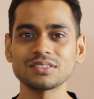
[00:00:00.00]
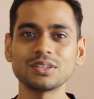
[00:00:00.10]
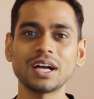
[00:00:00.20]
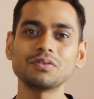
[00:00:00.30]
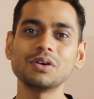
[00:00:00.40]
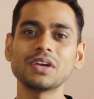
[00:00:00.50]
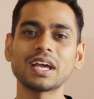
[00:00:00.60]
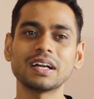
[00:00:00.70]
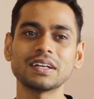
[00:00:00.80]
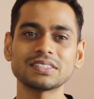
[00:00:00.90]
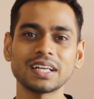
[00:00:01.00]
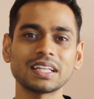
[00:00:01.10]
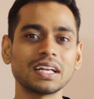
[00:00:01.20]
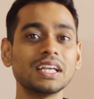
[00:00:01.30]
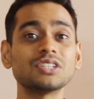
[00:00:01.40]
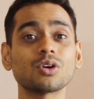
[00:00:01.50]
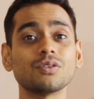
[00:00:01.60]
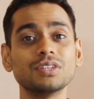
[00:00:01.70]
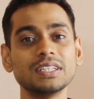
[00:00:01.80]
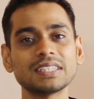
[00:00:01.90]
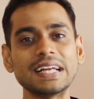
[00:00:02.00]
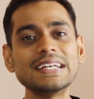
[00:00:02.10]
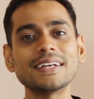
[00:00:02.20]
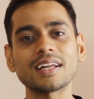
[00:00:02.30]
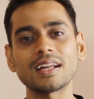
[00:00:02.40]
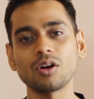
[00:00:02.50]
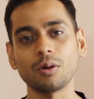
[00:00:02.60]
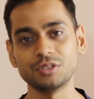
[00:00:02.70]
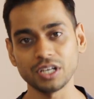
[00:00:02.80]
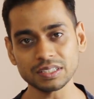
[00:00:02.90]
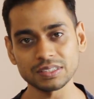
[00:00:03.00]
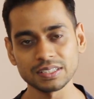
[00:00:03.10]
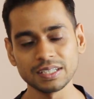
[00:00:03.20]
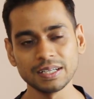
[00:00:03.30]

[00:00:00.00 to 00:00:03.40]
So that way we can understand the nature of these internal objects